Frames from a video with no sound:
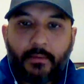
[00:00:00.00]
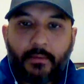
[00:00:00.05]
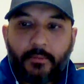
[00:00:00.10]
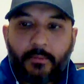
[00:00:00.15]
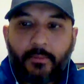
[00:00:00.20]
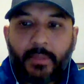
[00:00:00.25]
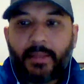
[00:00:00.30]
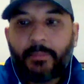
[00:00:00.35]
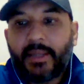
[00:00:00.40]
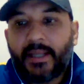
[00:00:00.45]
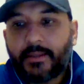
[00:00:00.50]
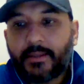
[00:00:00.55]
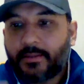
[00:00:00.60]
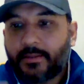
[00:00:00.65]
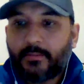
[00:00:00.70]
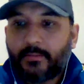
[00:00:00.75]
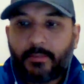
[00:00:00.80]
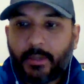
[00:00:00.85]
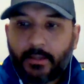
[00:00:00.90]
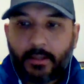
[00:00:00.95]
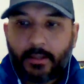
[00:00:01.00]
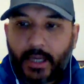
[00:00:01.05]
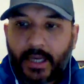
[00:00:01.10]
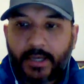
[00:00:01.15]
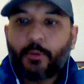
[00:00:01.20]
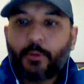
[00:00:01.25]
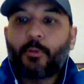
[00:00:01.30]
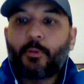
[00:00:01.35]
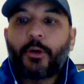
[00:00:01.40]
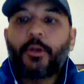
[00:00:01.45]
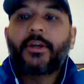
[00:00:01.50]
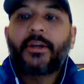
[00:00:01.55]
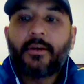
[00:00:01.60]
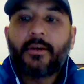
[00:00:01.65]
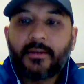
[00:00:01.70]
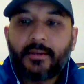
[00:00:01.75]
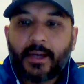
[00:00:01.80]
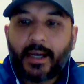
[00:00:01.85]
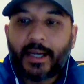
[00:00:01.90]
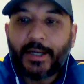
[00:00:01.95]
maybe it's I don't want to
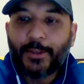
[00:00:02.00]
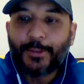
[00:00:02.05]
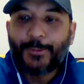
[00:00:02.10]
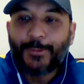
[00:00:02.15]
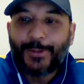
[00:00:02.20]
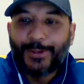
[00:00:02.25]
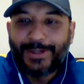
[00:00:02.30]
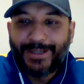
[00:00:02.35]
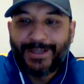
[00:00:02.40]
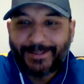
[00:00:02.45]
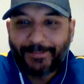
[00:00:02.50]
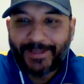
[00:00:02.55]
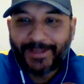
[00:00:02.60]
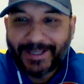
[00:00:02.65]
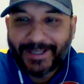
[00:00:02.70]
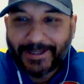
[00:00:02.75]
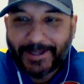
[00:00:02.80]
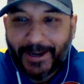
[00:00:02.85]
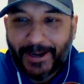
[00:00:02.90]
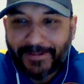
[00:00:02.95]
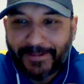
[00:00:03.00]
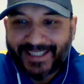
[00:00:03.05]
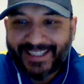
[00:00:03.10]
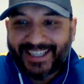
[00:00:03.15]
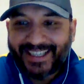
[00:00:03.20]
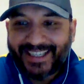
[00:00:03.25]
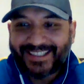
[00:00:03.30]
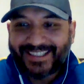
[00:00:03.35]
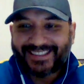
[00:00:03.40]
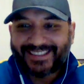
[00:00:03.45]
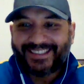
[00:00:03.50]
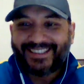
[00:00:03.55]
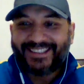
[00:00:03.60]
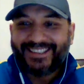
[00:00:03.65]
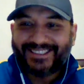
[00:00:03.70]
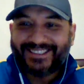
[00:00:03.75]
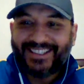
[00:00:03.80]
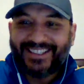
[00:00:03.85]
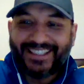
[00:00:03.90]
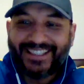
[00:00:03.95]
curse, I don't want it to be the commentator's
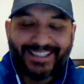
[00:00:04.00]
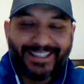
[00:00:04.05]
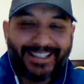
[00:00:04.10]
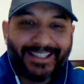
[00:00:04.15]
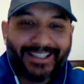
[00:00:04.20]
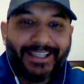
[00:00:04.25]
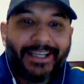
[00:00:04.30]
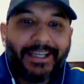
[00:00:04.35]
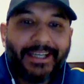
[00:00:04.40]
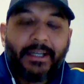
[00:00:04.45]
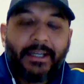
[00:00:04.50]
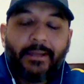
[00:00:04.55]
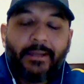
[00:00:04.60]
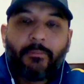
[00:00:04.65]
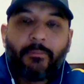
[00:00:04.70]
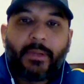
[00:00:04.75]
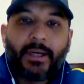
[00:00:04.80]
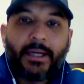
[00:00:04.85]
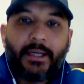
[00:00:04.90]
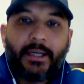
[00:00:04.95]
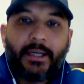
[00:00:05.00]
curse or anything, but